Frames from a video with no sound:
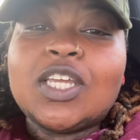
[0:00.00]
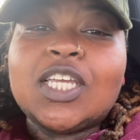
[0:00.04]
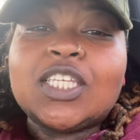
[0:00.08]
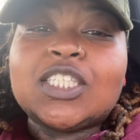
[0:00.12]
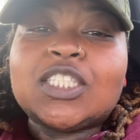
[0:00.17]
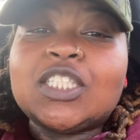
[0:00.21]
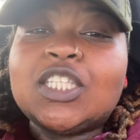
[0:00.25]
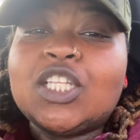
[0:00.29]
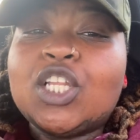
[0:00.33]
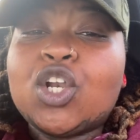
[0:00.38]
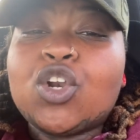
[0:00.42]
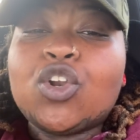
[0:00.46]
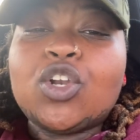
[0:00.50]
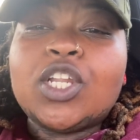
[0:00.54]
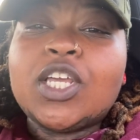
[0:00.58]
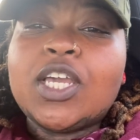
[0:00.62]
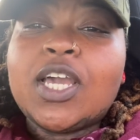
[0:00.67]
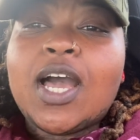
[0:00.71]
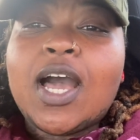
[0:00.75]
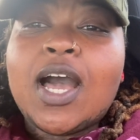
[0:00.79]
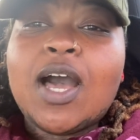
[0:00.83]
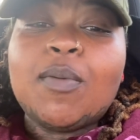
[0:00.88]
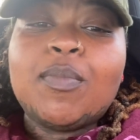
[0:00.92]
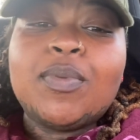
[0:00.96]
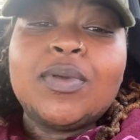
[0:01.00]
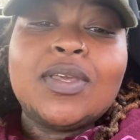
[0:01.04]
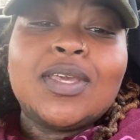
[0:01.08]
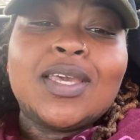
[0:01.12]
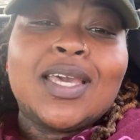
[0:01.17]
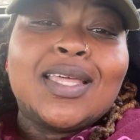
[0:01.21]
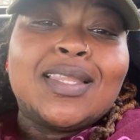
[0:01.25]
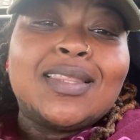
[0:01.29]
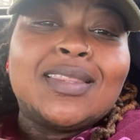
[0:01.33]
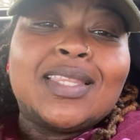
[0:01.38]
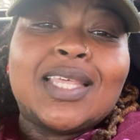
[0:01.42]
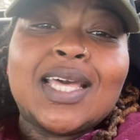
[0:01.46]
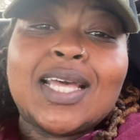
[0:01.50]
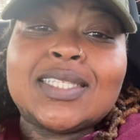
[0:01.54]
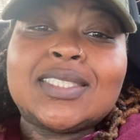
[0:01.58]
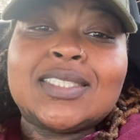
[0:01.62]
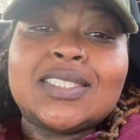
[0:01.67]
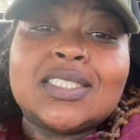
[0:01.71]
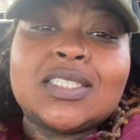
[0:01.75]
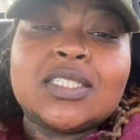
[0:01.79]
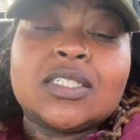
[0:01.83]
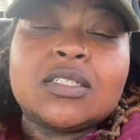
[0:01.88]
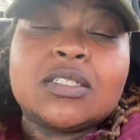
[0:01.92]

it's literally a hobby, and that's it.